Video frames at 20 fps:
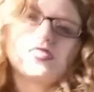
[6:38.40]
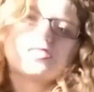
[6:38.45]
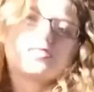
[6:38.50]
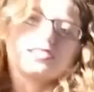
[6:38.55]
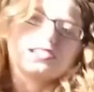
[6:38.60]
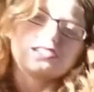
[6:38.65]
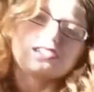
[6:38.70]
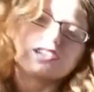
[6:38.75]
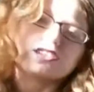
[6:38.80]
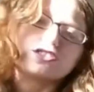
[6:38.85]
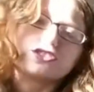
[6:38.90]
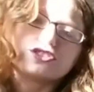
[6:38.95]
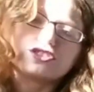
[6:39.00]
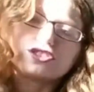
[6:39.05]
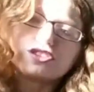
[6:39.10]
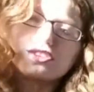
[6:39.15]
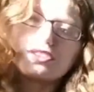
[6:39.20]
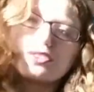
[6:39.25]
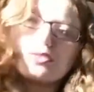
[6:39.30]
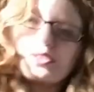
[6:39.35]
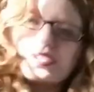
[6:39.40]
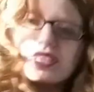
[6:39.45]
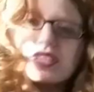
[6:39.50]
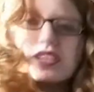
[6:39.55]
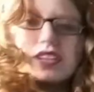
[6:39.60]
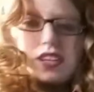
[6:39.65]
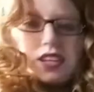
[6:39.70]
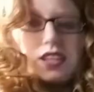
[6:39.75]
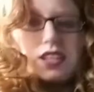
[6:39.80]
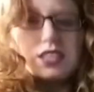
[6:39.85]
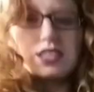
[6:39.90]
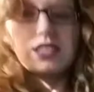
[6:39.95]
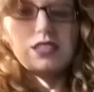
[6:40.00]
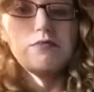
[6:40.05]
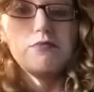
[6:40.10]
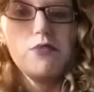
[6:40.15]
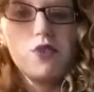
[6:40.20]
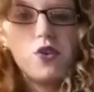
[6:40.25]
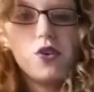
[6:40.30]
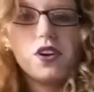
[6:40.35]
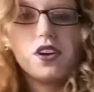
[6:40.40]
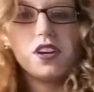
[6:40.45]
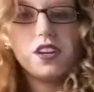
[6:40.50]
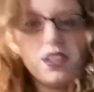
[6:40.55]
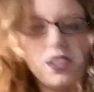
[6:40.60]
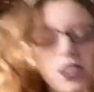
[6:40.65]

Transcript: I'll just show you some more